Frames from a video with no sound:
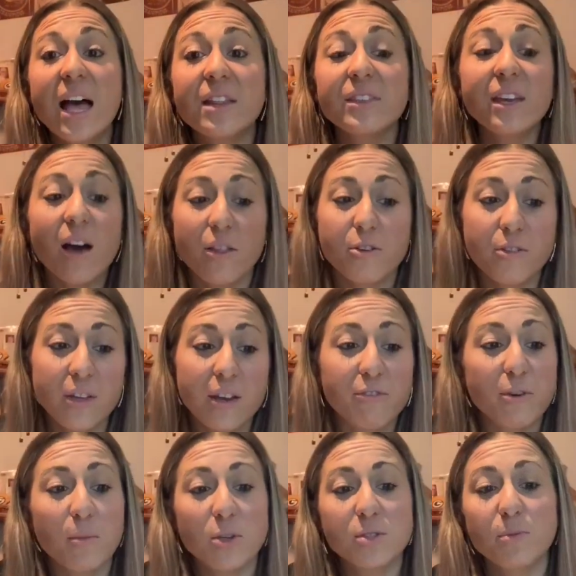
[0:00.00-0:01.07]
The other thing
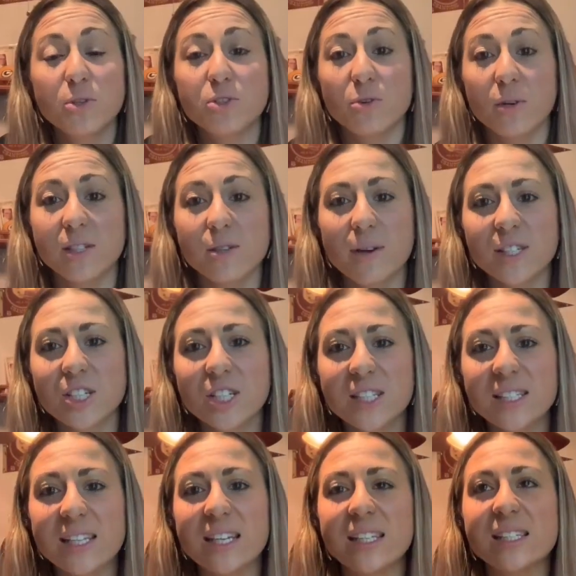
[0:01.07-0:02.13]
for multiple choice
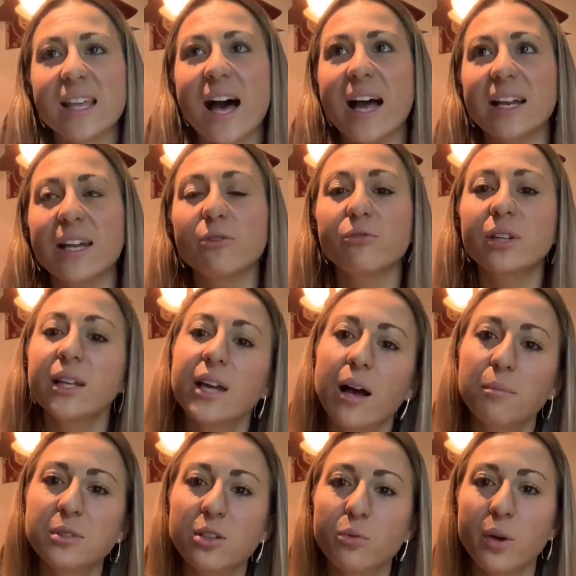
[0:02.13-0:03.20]
questions is that it really
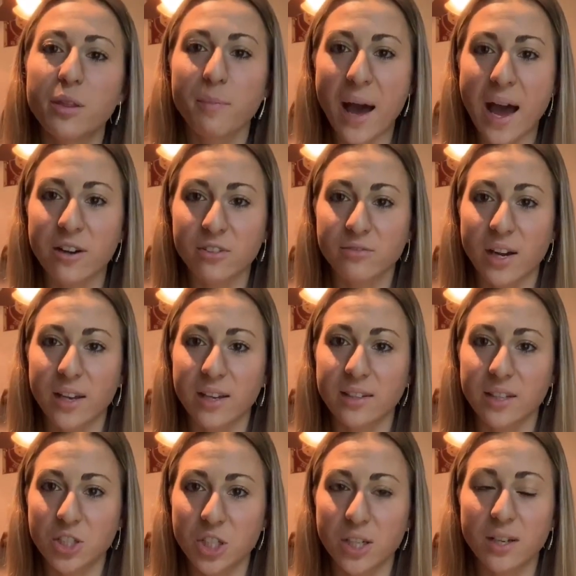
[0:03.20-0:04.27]
helps you with pattern
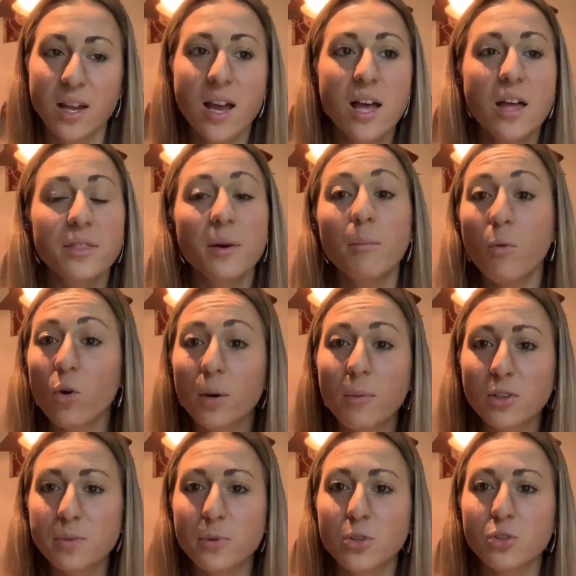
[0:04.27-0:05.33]
recognition. The more
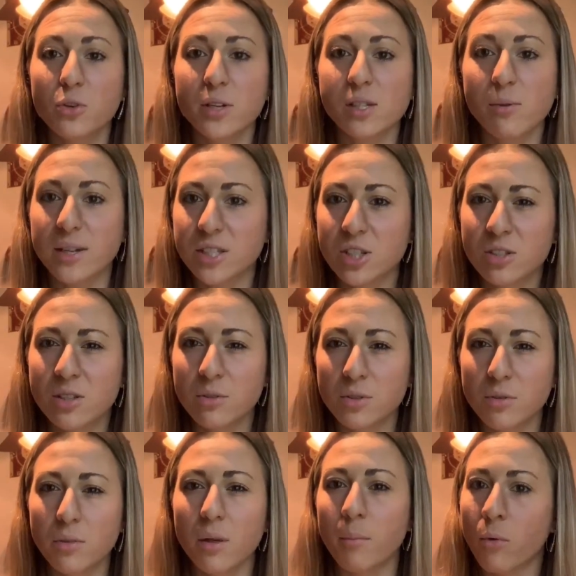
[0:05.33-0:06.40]
multiple choice questions you
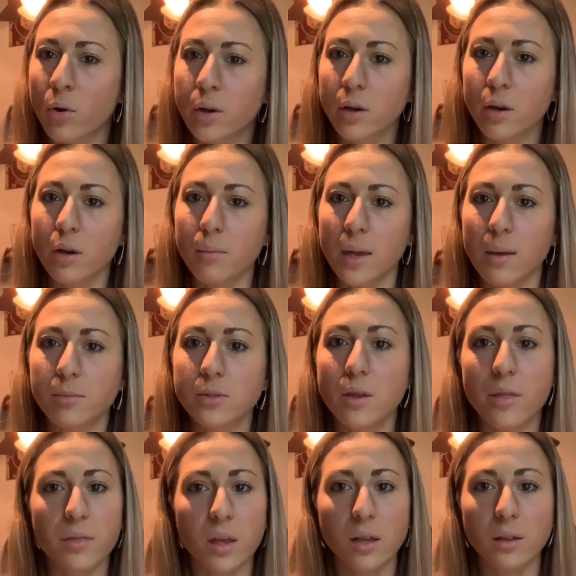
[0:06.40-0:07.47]
do, the more you're going to be able to
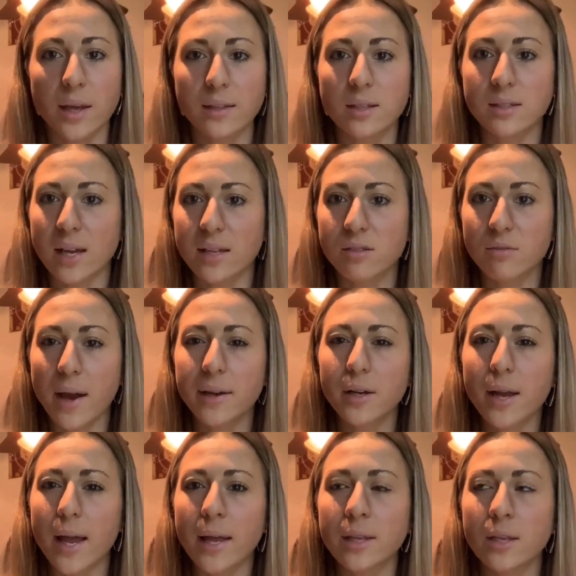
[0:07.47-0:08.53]
think like the test writer.
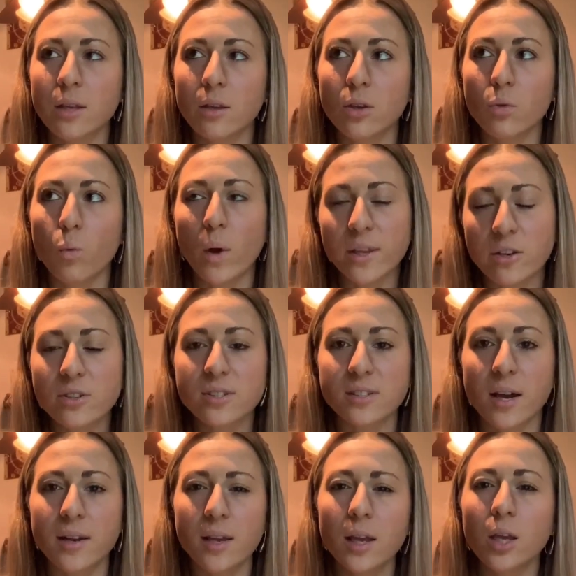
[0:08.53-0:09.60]
And when you're
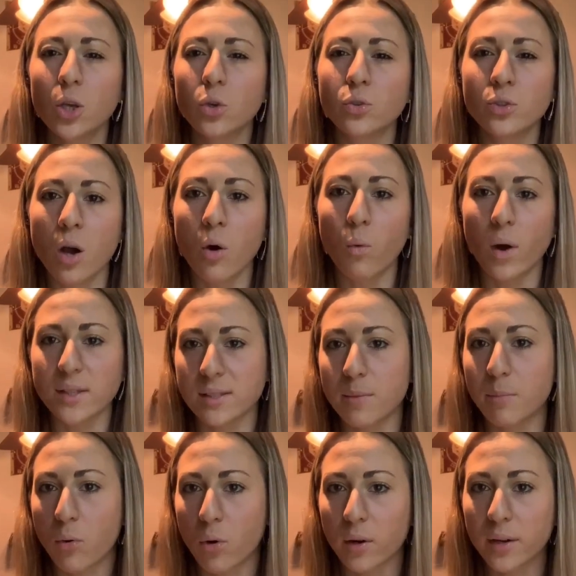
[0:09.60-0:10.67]
studying, you'll know what's
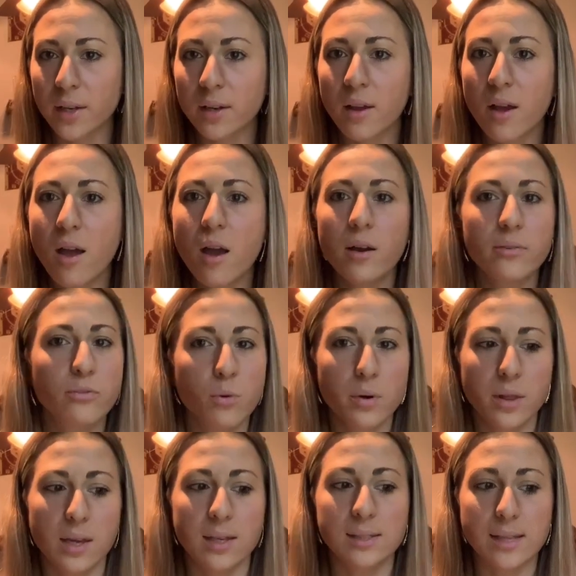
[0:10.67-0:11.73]
important for
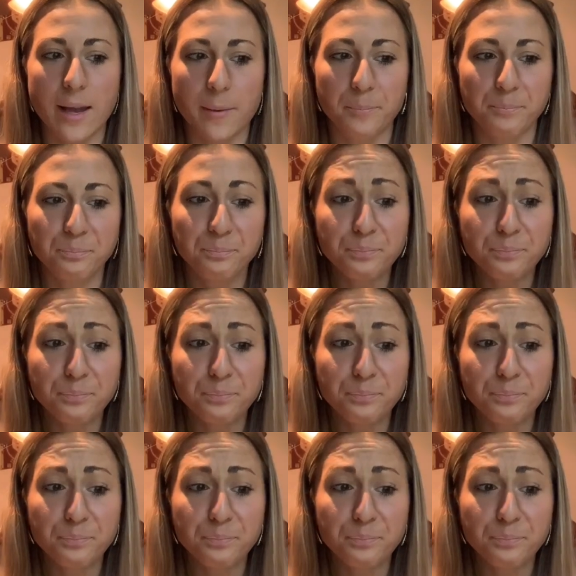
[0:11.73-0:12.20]
the exam.